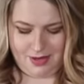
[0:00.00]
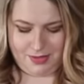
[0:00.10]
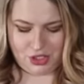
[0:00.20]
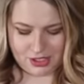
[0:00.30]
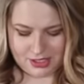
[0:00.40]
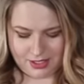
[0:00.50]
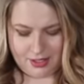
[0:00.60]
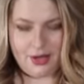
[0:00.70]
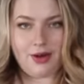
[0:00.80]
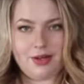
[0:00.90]
I'm adjusting it
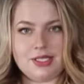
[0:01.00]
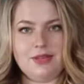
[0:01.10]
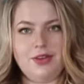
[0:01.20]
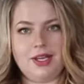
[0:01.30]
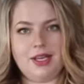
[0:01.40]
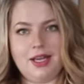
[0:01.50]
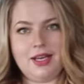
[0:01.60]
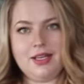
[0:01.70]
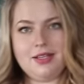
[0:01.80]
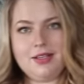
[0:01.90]
here to see if I can kind
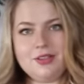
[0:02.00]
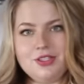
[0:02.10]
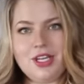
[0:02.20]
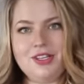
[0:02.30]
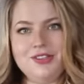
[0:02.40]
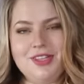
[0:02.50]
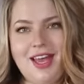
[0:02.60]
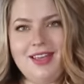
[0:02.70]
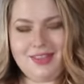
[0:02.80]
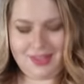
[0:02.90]
of change
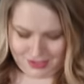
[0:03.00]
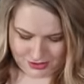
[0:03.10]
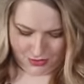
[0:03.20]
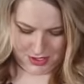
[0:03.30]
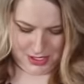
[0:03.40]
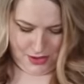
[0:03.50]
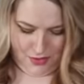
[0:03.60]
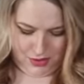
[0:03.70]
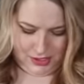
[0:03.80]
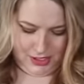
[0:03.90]
that. It's so
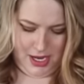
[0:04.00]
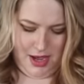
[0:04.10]
cute.